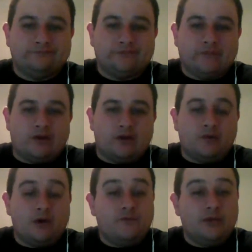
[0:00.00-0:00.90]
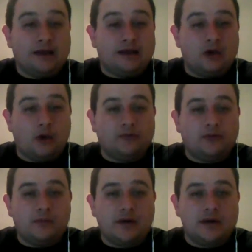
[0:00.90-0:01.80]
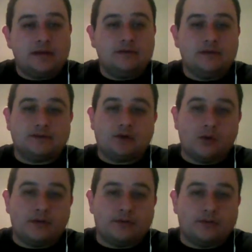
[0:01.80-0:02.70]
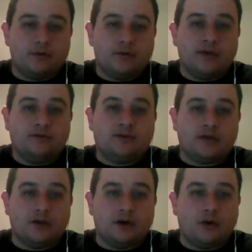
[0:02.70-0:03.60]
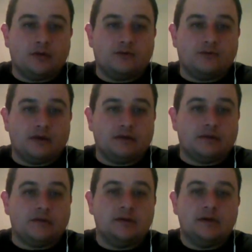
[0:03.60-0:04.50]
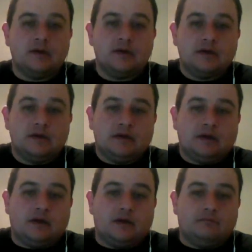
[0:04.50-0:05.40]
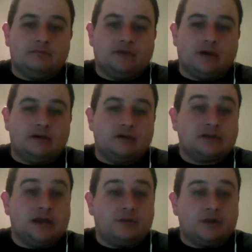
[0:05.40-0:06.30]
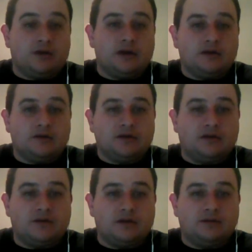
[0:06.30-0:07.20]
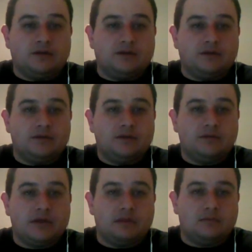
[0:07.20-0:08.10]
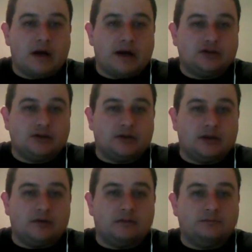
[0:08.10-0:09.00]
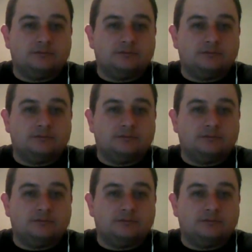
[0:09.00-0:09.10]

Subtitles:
So hopefully I can help somebody that's going through this to know what they're feeling, to understand what you're getting yourself into. Maybe my journey or